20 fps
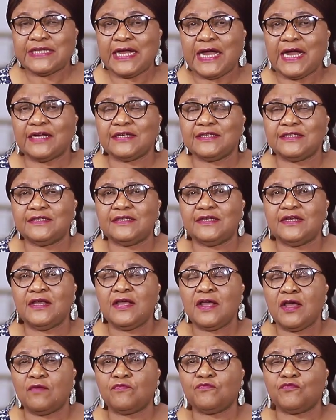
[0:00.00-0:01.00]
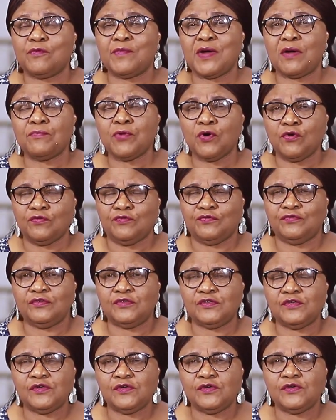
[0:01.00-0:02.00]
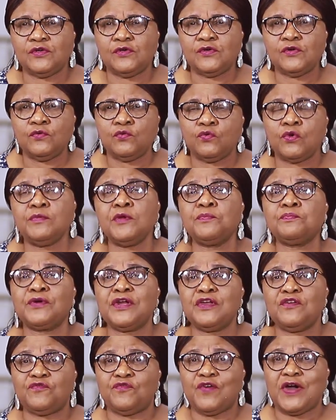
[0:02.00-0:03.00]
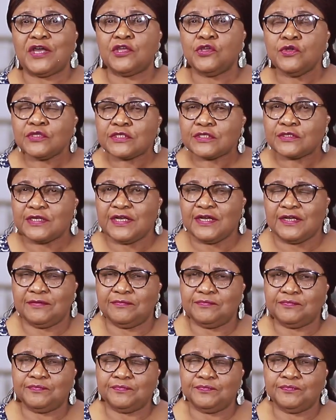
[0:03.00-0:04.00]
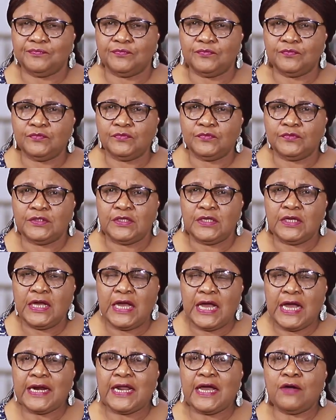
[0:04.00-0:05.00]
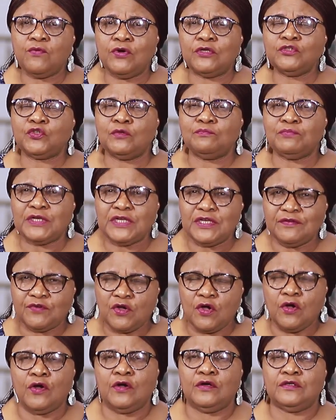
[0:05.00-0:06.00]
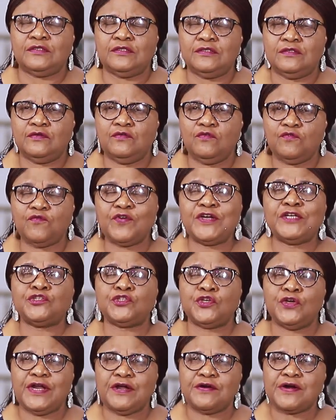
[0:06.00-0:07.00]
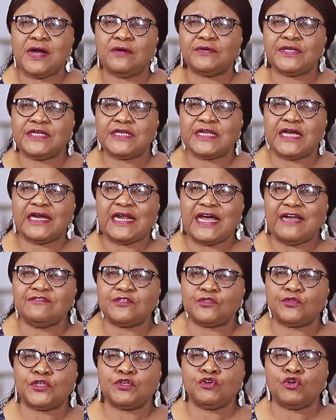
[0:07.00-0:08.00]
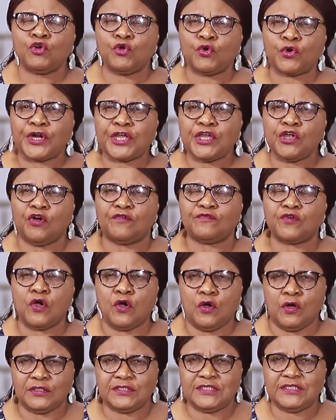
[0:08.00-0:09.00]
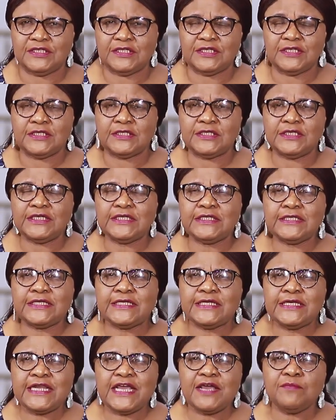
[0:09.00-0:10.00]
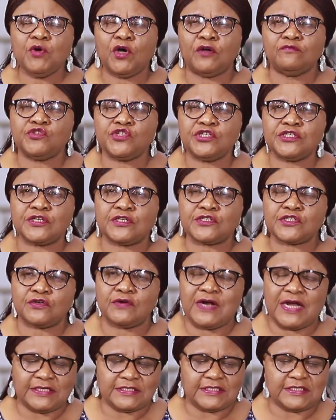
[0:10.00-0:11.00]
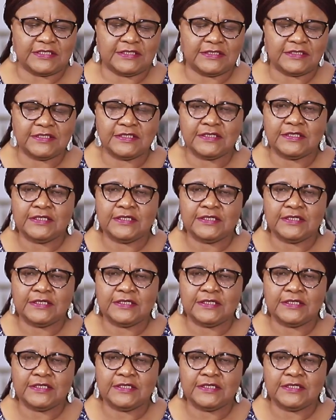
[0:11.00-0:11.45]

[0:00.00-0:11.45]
tagged Help from Above. We'll be praying for our youth today, and I want to believe God for a turnaround in their lives to the glory of God in the name of Jesus Christ.